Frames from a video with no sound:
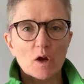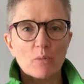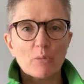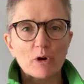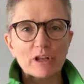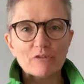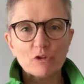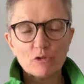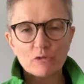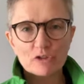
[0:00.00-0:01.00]
But if
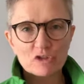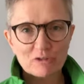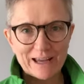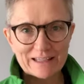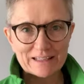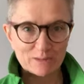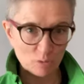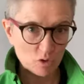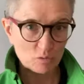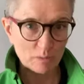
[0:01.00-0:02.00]
you're overstressed, and
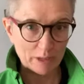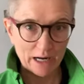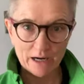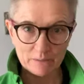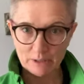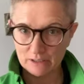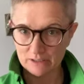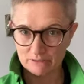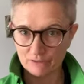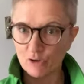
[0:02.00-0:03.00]
most women are because
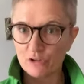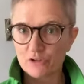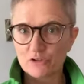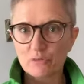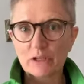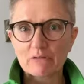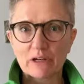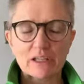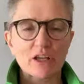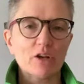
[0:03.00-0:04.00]
of all they're doing
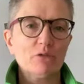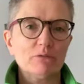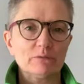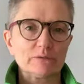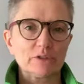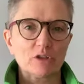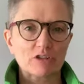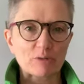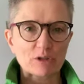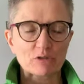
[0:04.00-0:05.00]
right now and all
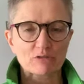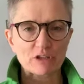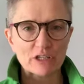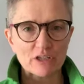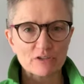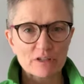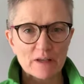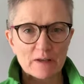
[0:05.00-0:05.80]
they've been doing for years,